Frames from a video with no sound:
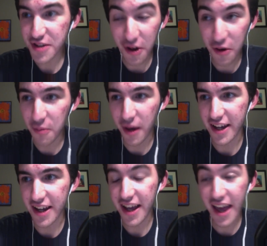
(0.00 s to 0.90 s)
Oh my
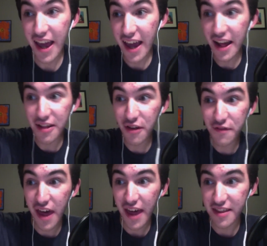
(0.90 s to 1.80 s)
god! And, and I
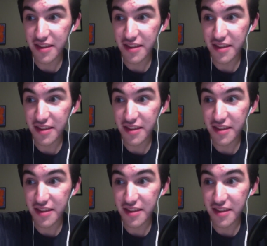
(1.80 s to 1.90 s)
love that.